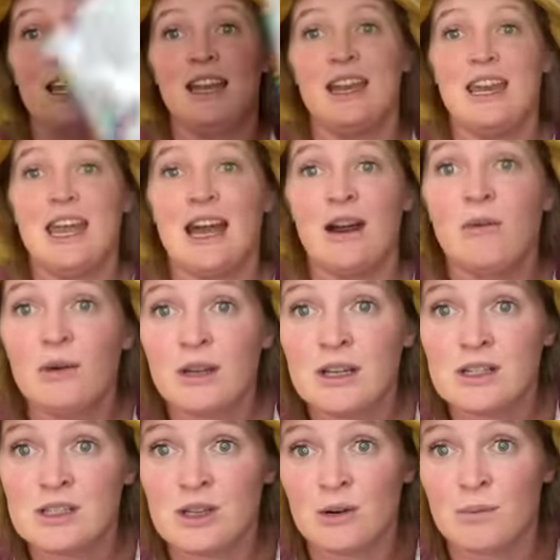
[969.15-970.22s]
Now we're
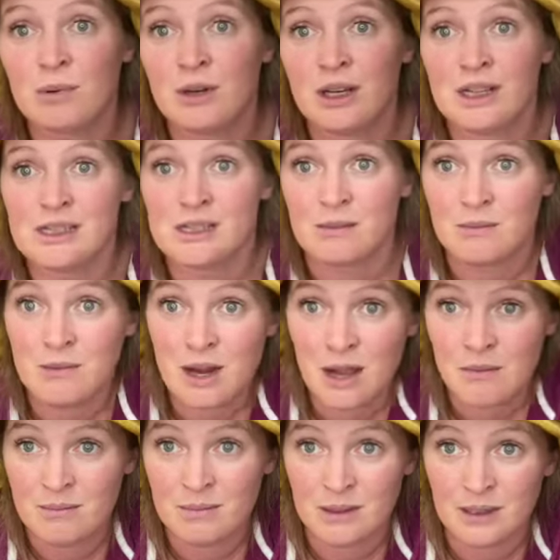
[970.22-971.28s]
gonna start putting some
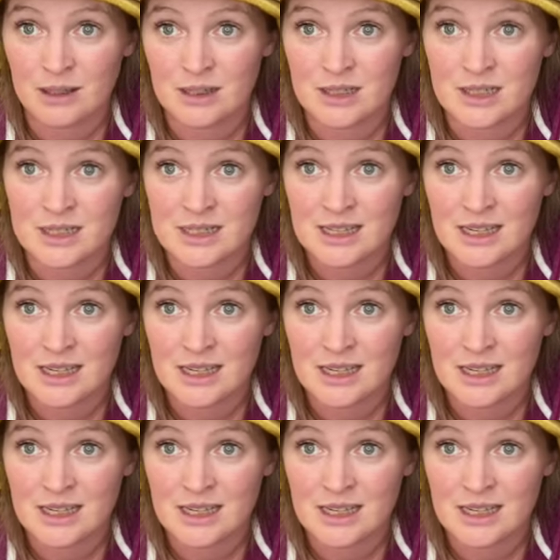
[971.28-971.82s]
numbers